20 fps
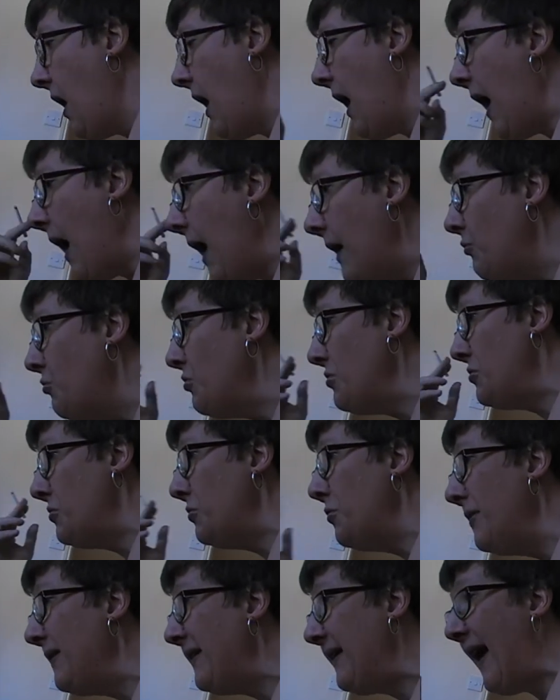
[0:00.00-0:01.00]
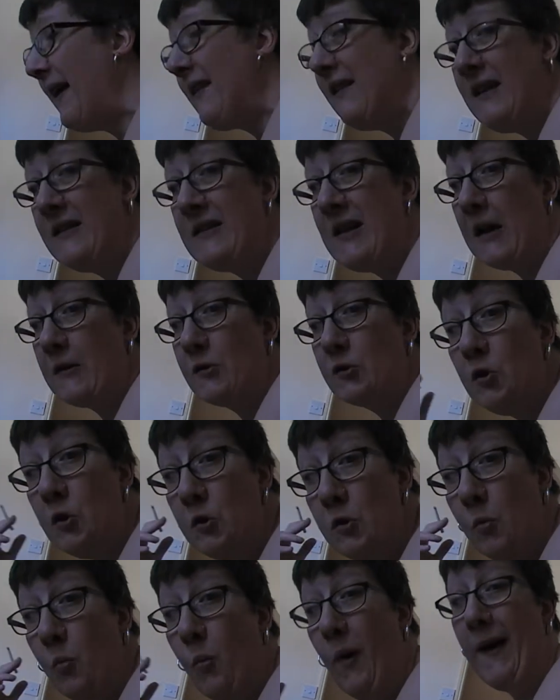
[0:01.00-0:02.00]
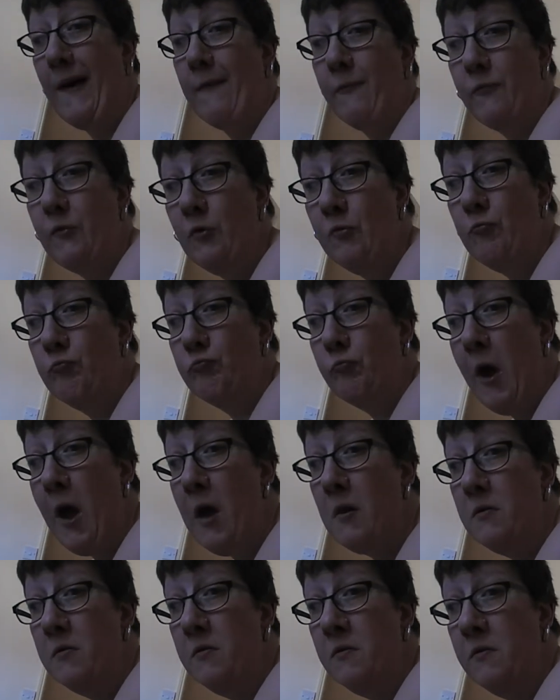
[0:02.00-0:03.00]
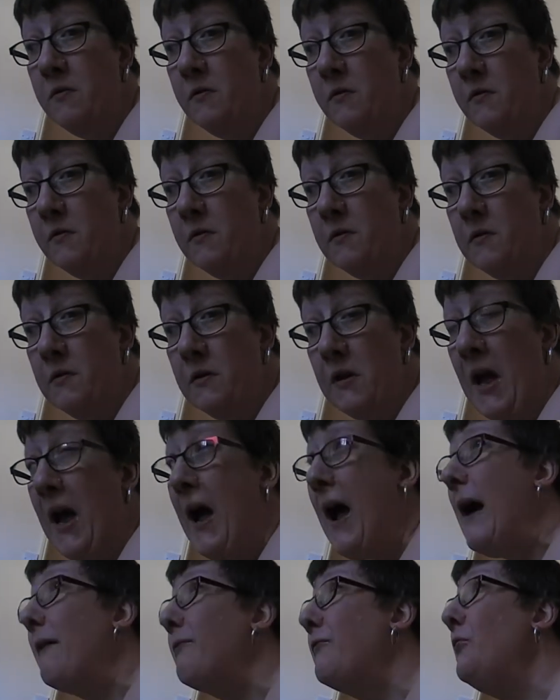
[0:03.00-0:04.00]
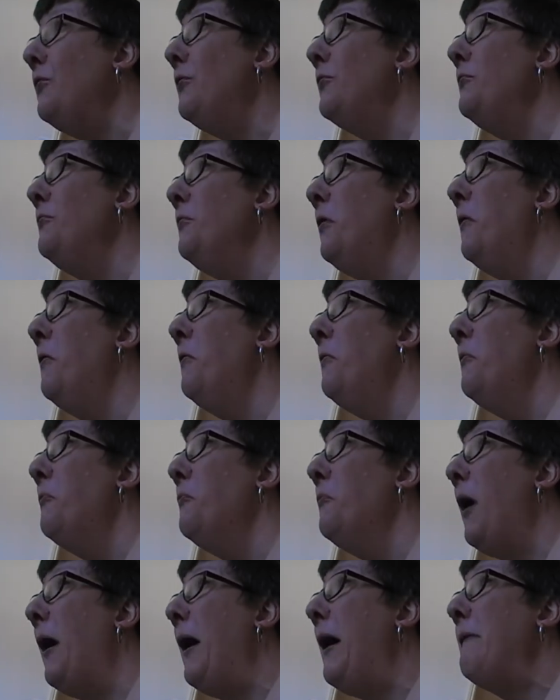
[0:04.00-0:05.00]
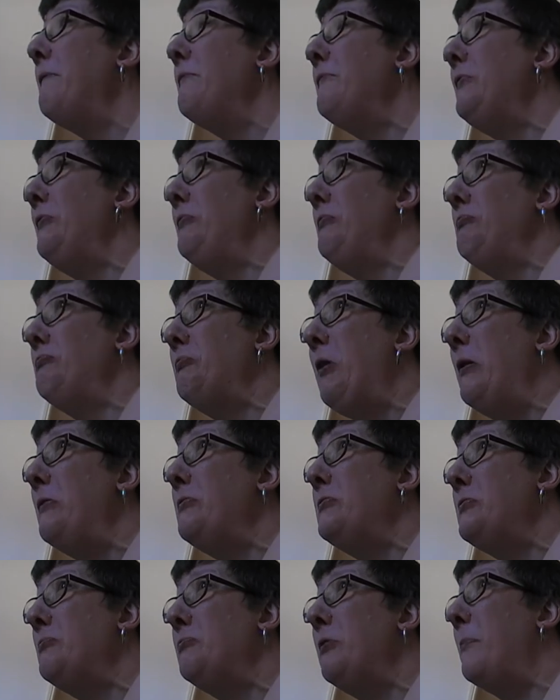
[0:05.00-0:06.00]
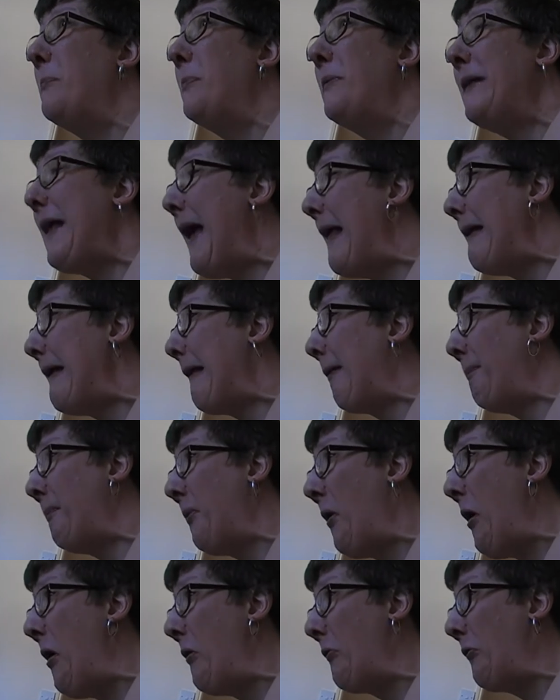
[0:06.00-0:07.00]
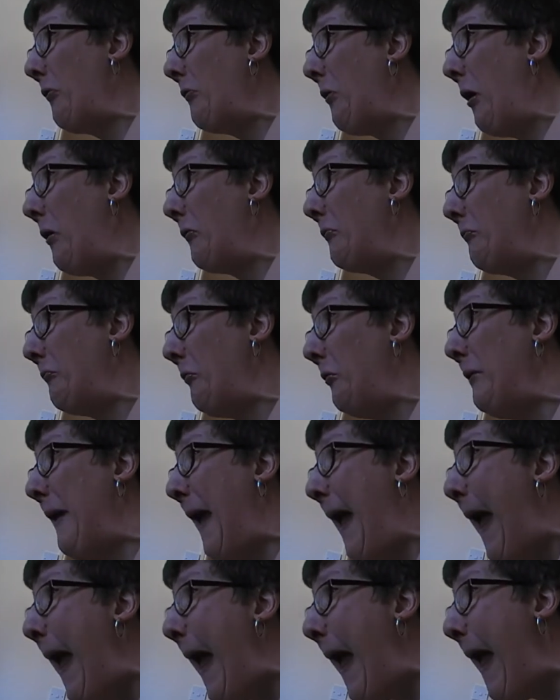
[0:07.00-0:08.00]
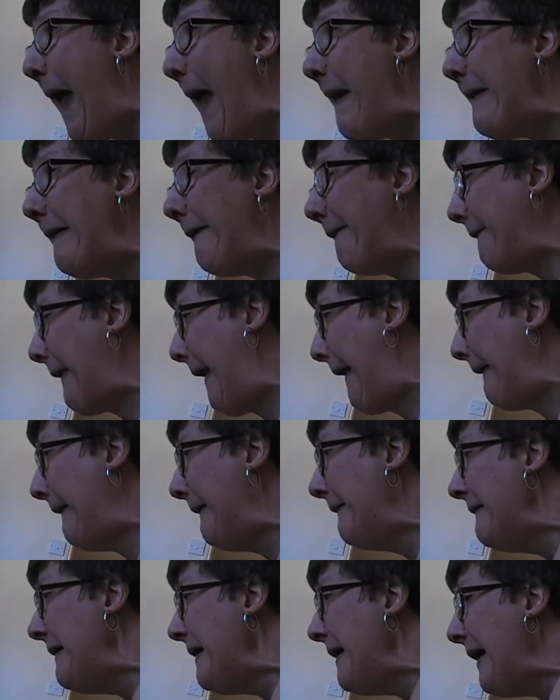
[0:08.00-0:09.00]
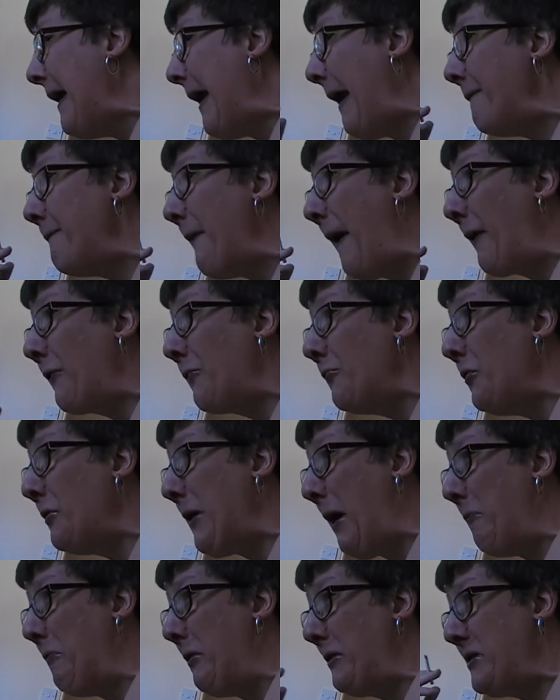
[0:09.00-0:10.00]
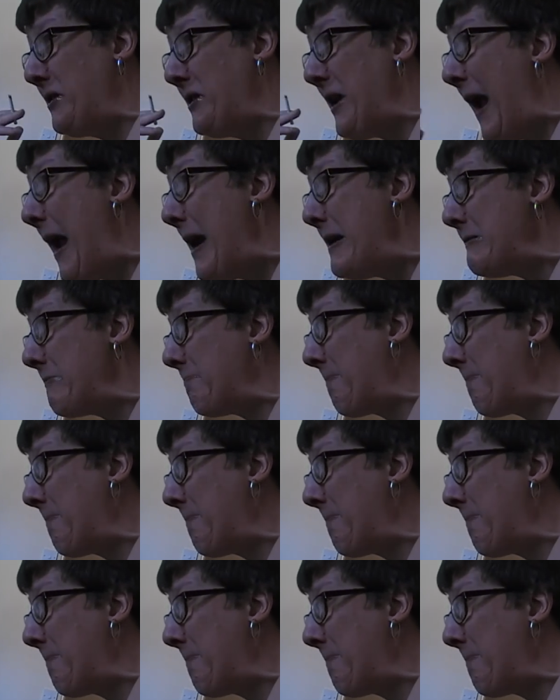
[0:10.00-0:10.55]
I just don't get this. I don't know what I've done wrong. I don't know what I've done wrong to upset this person or done anything. If I could, I would change